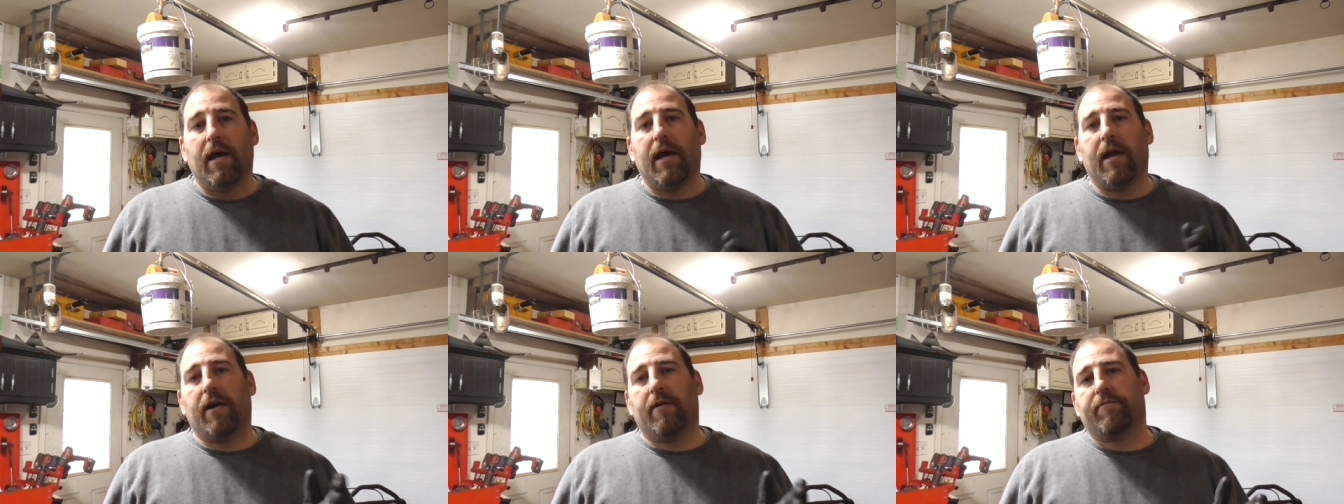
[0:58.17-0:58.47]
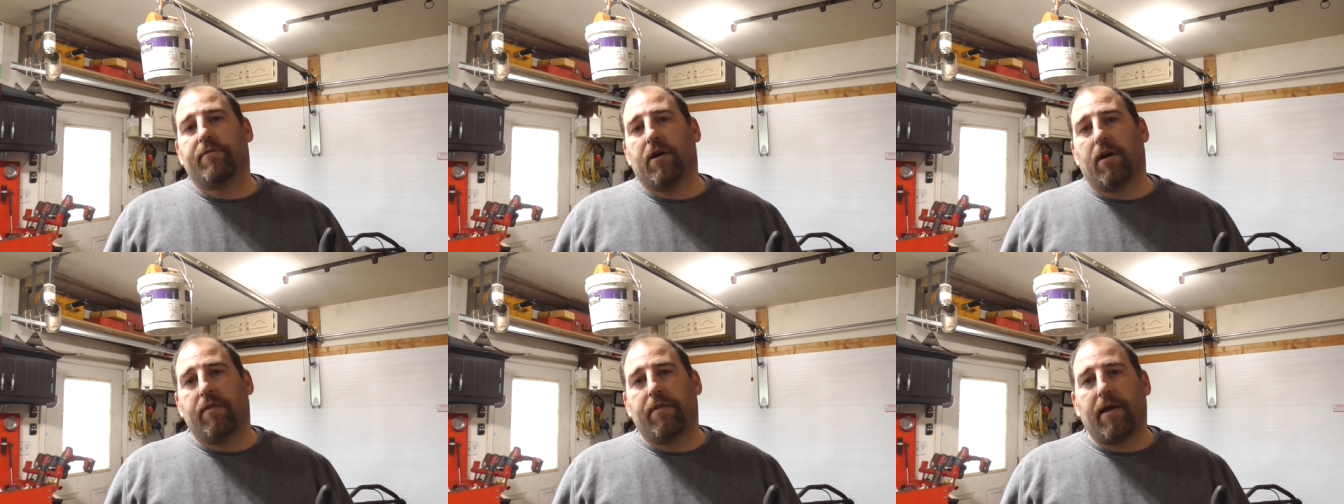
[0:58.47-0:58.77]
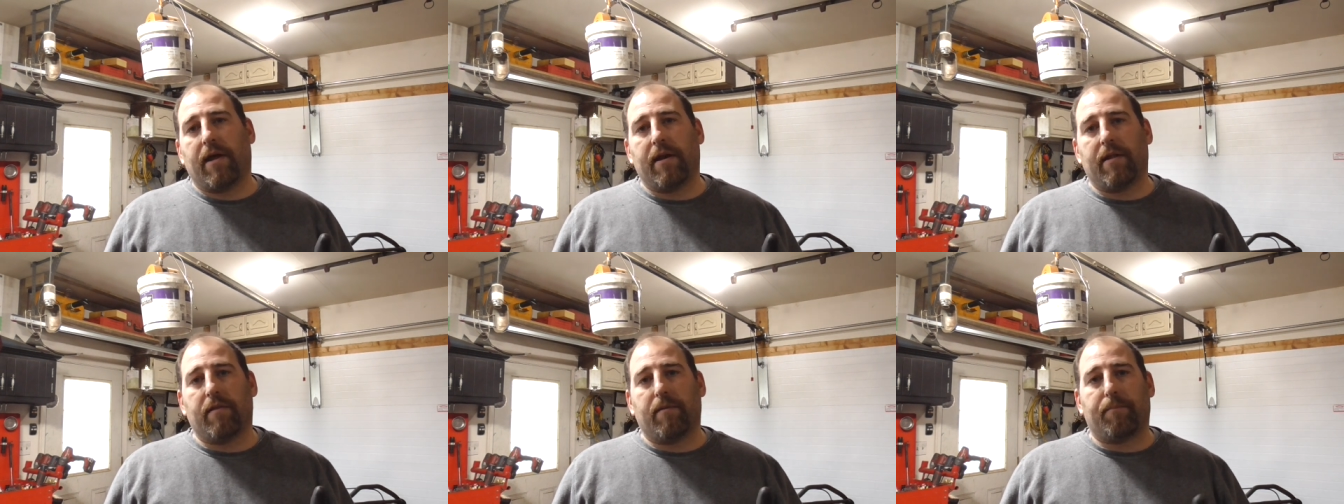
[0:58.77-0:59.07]
and I've done
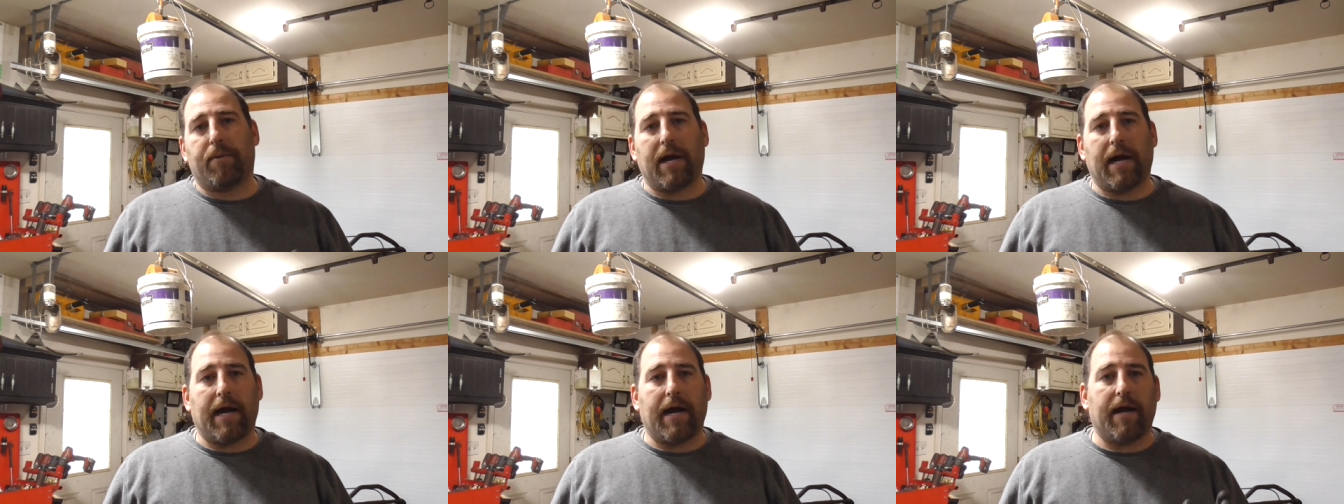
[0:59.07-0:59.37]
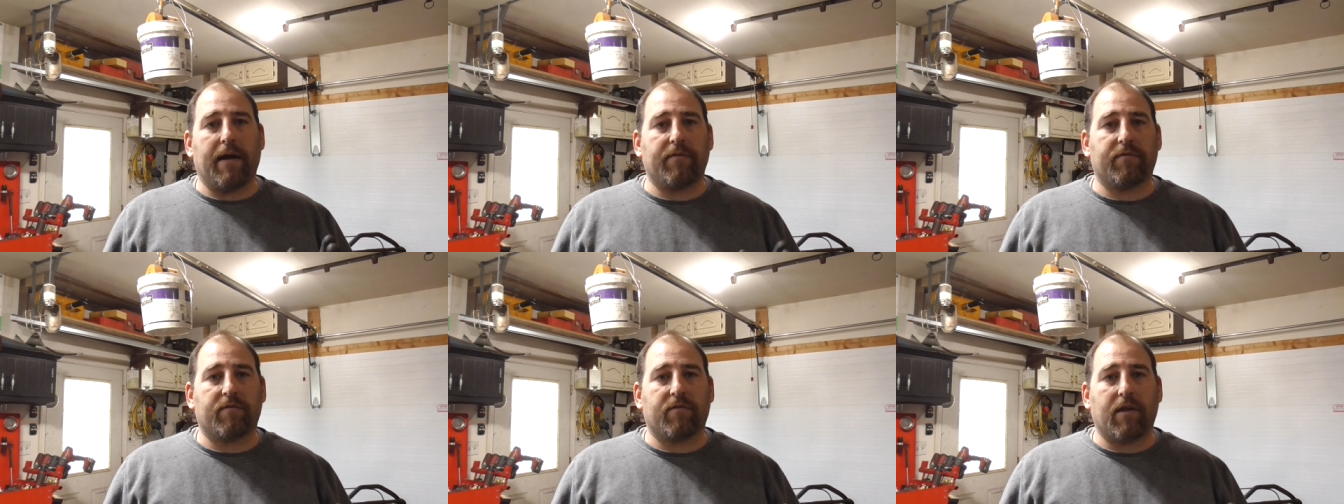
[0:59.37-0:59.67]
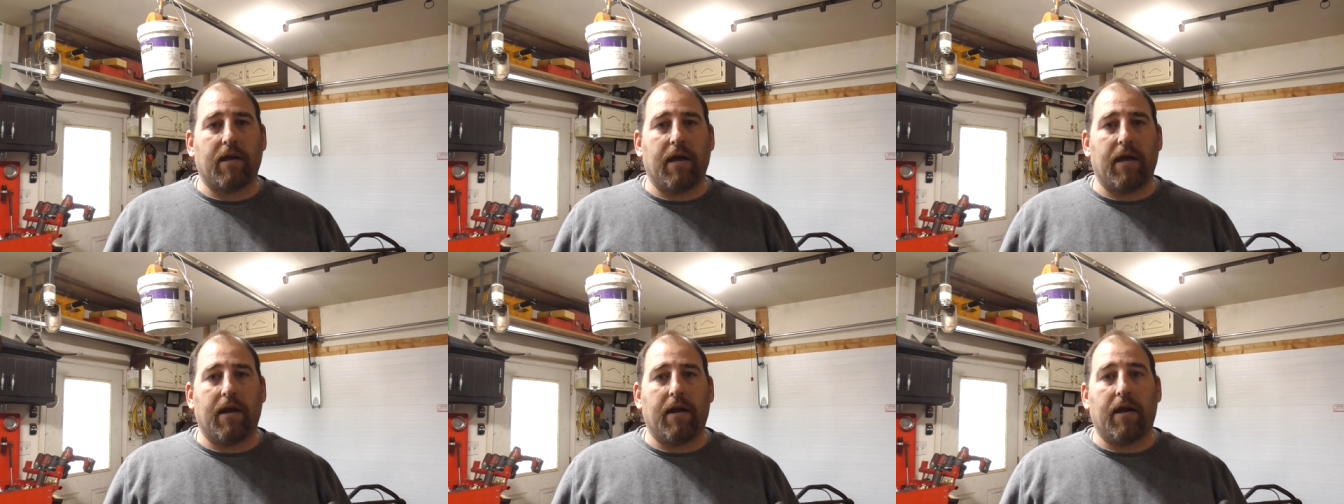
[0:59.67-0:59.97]
that in the
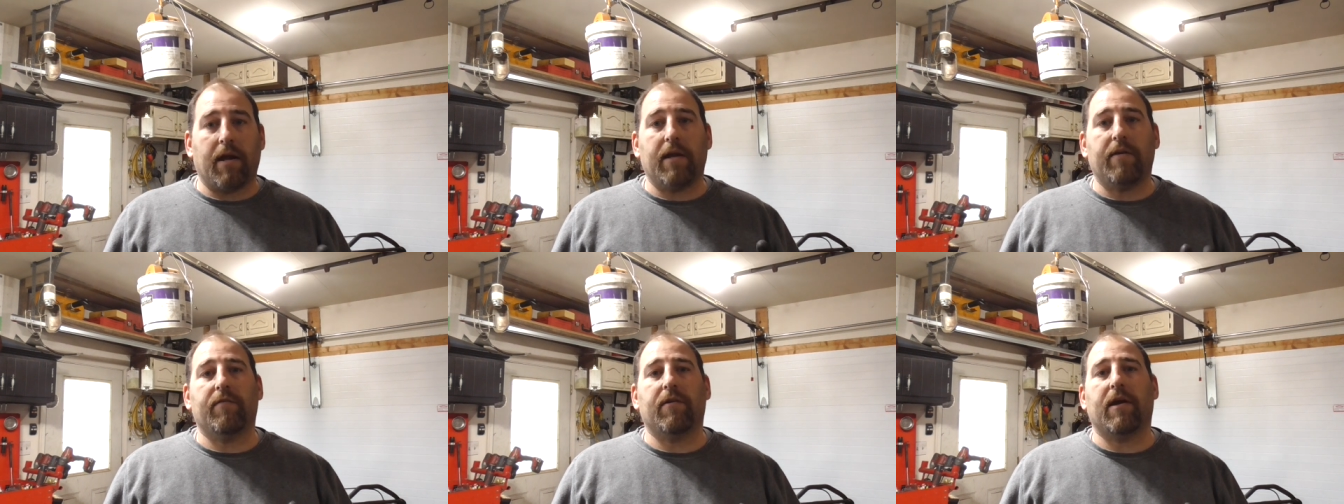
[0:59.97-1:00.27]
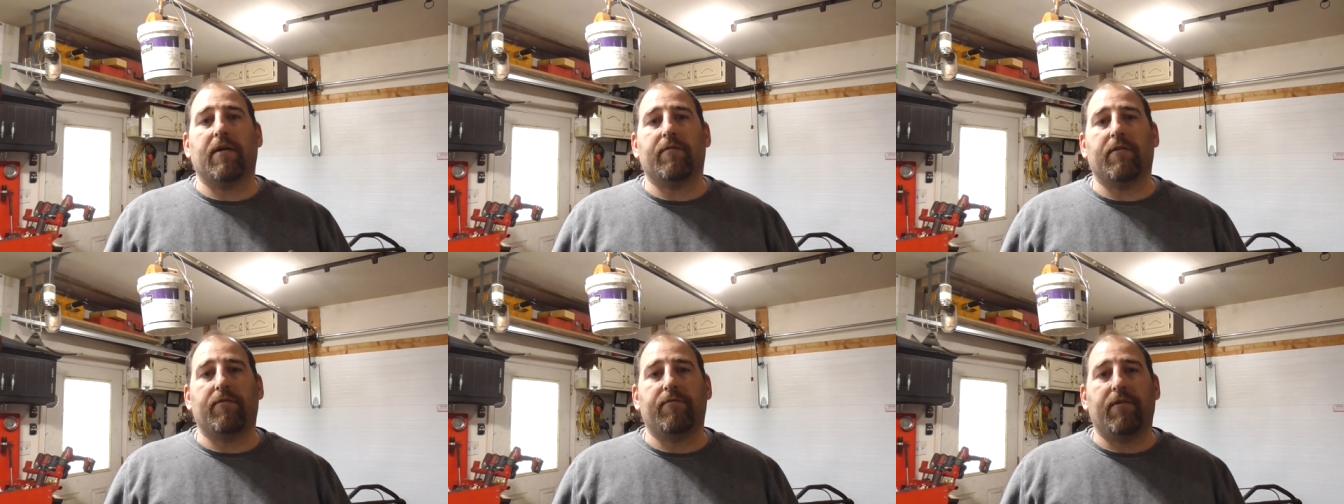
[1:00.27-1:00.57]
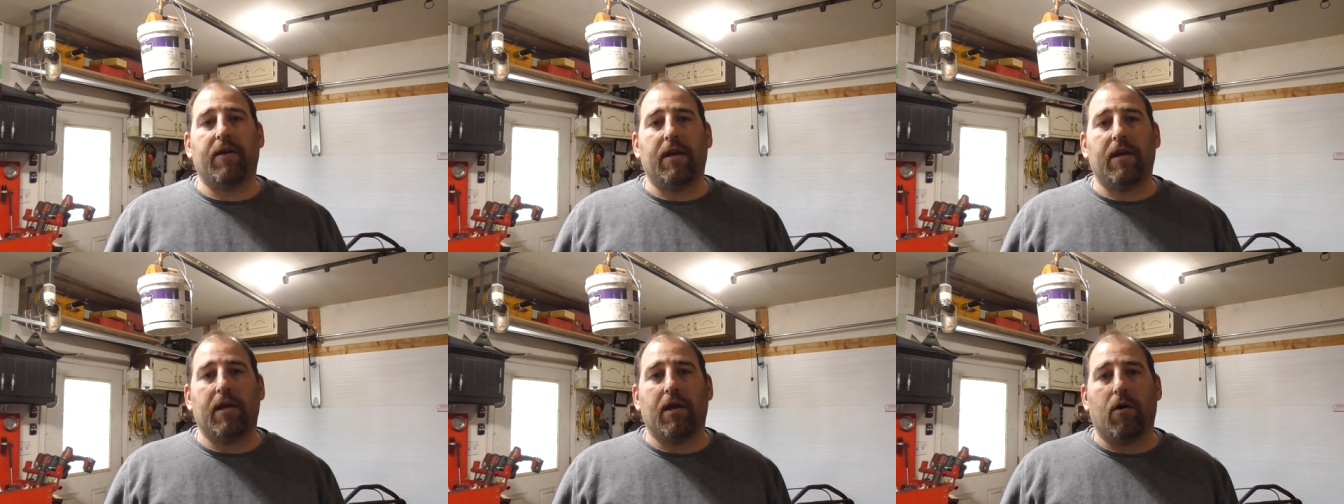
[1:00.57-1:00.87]
past, and I even have a
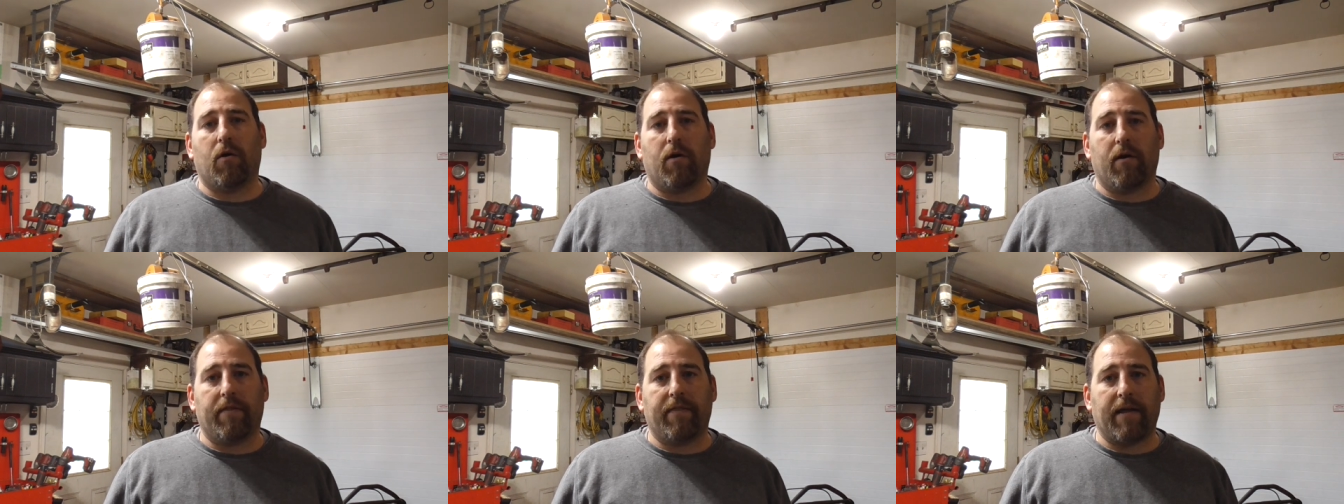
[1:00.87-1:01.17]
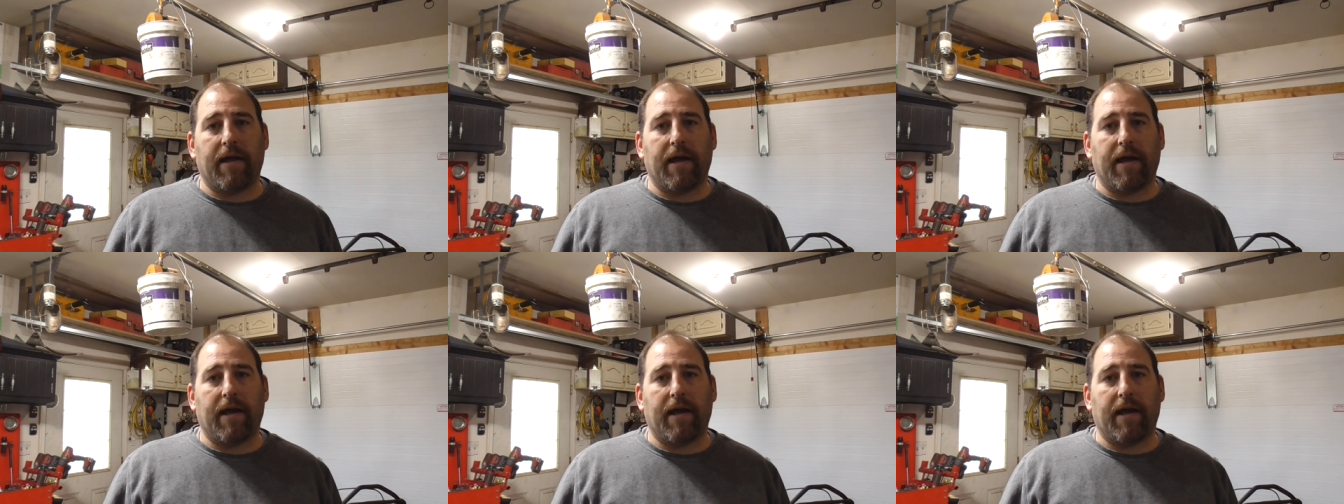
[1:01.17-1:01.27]
video on